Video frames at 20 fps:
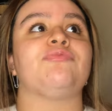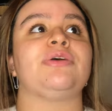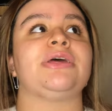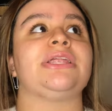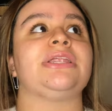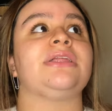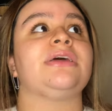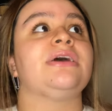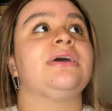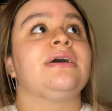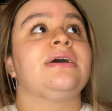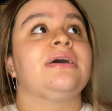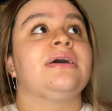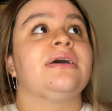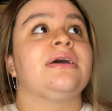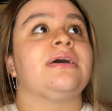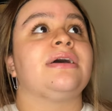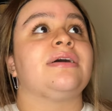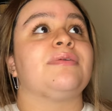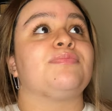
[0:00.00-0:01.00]
been
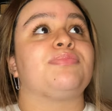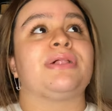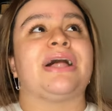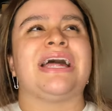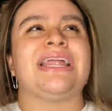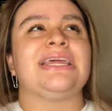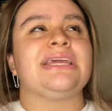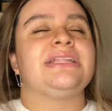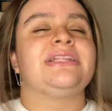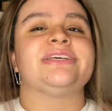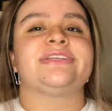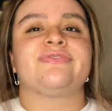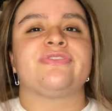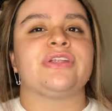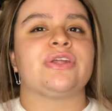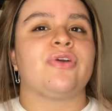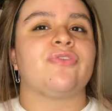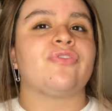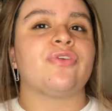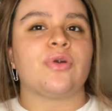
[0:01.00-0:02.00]
planning this
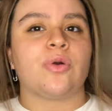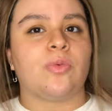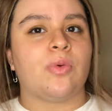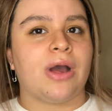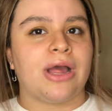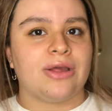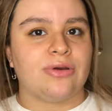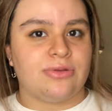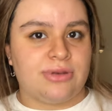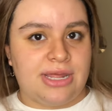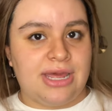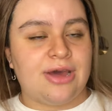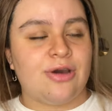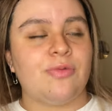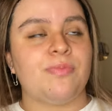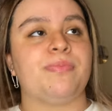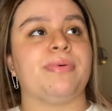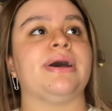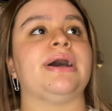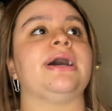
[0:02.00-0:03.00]
video for a while
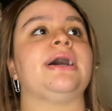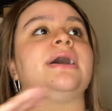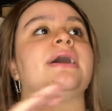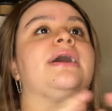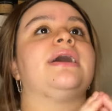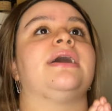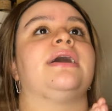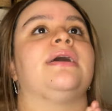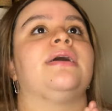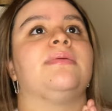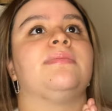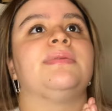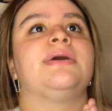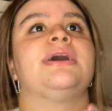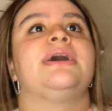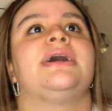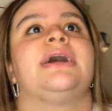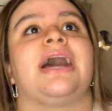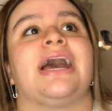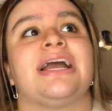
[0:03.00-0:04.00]
now, but
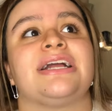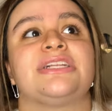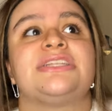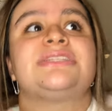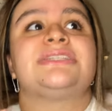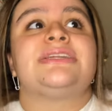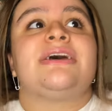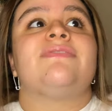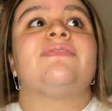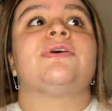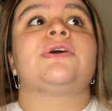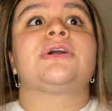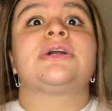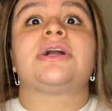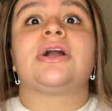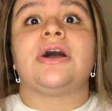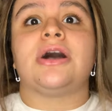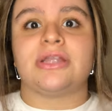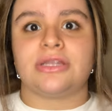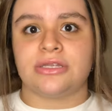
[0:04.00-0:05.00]
I just never
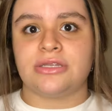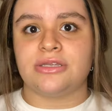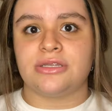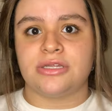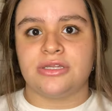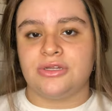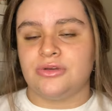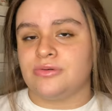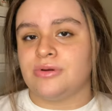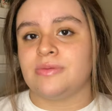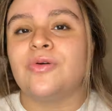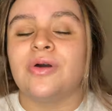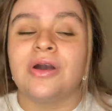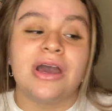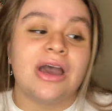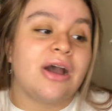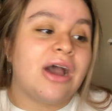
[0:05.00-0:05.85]
got to do it.